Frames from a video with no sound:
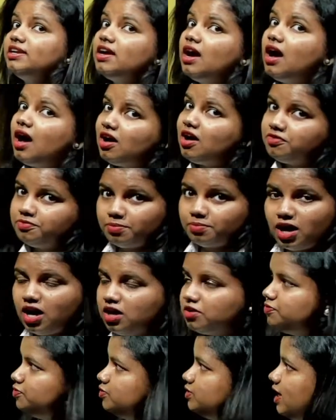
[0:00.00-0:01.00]
half
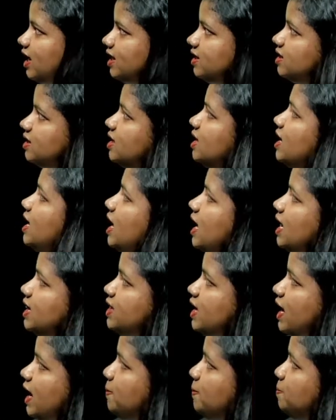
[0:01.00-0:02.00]
mark for that.
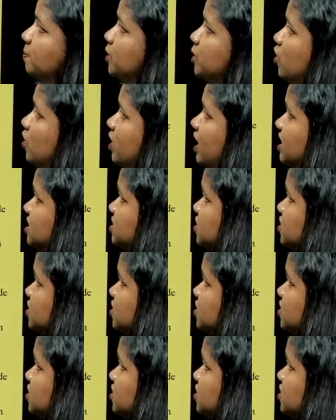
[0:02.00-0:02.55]
The embryo gets